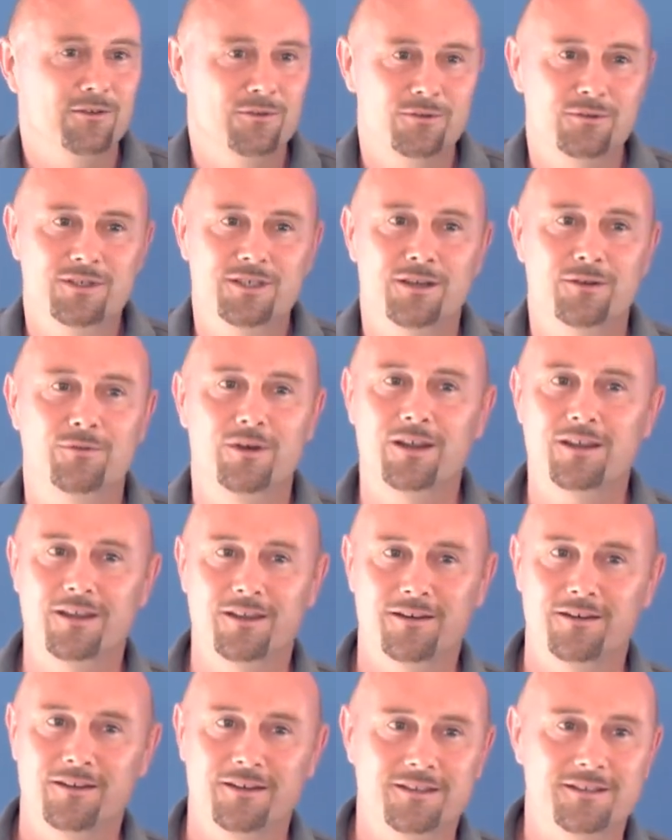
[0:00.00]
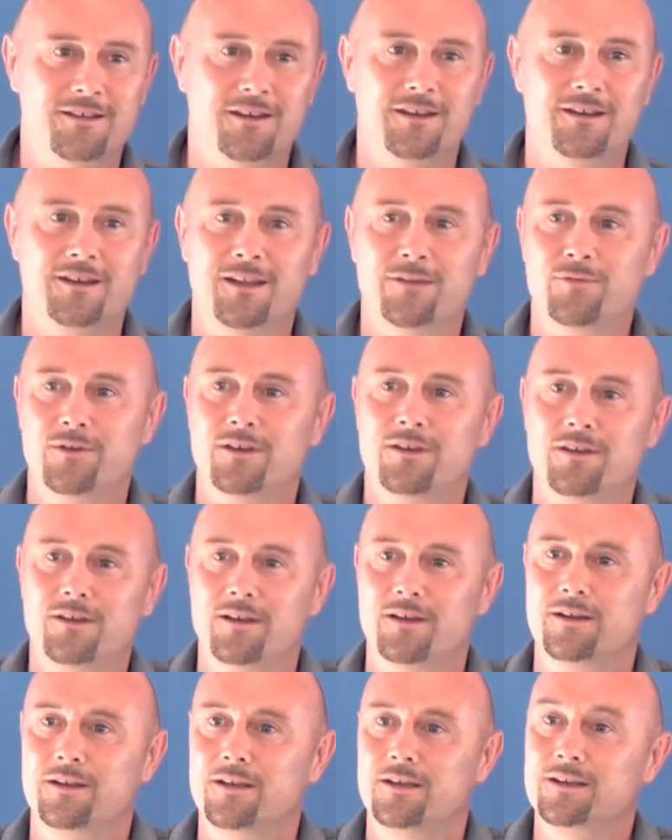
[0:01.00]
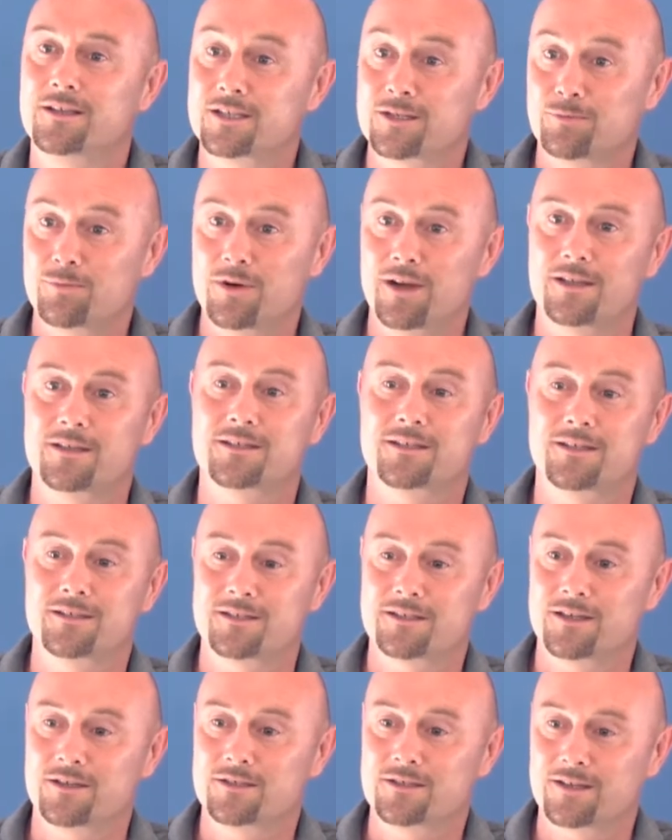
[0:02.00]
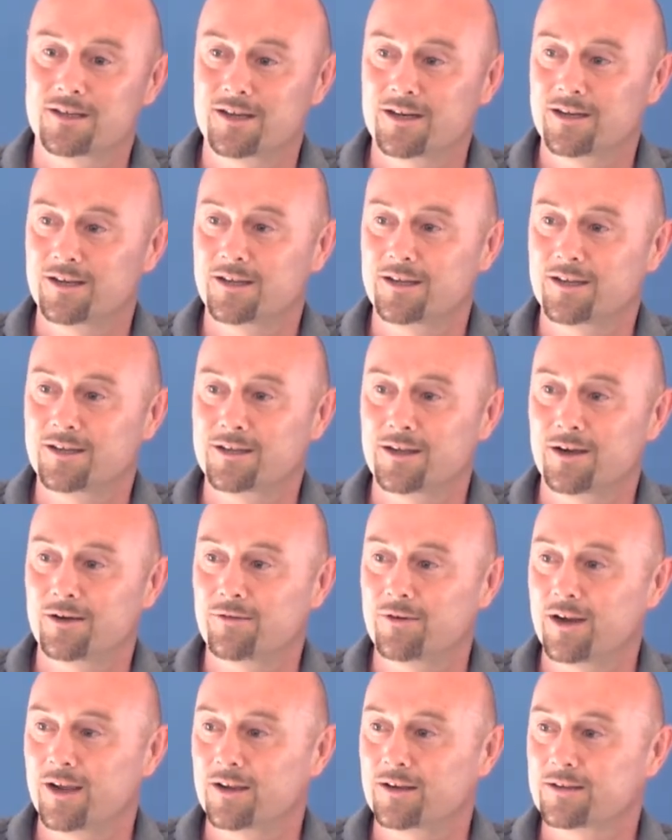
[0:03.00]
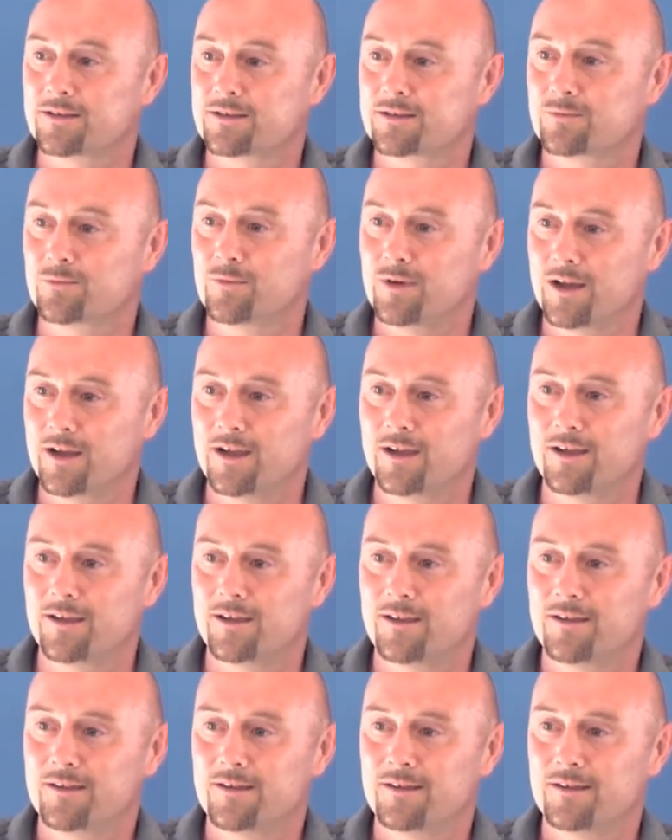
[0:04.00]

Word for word: also recognised I'd never heard it expressed in such a clear, direct way.